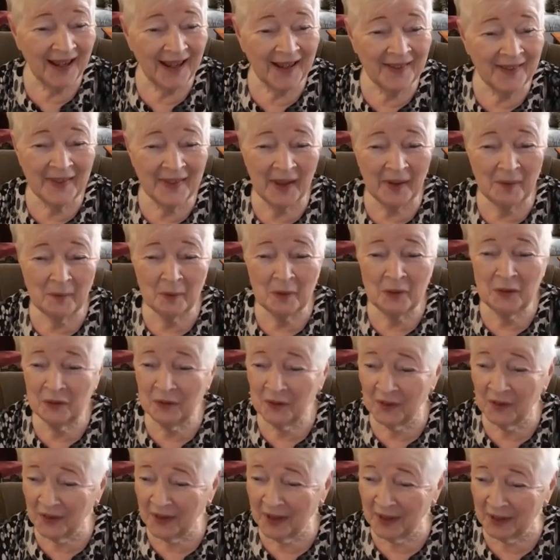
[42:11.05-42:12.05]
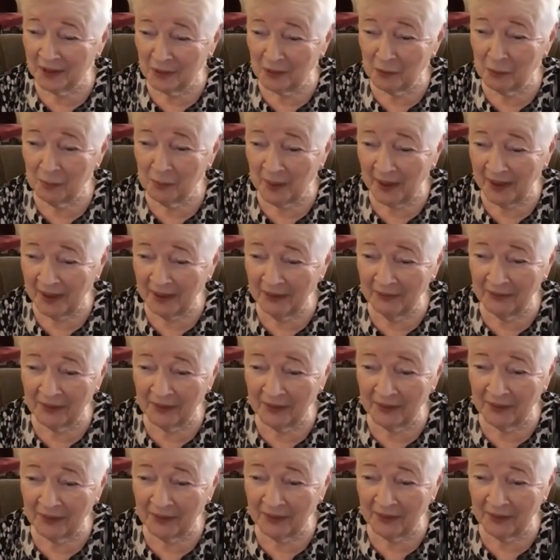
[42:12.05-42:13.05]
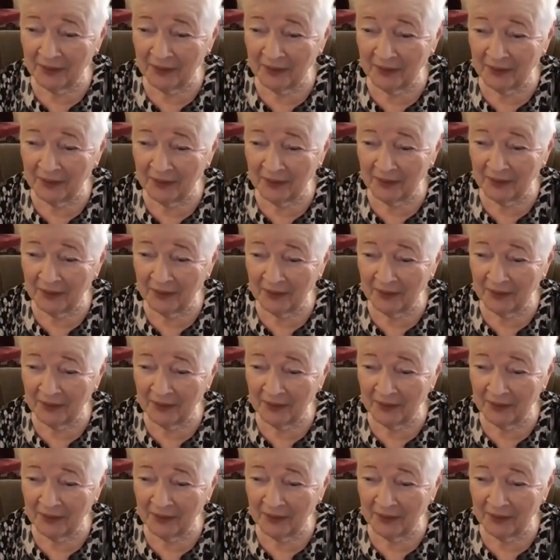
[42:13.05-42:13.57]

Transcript: And that was very inspiring to me.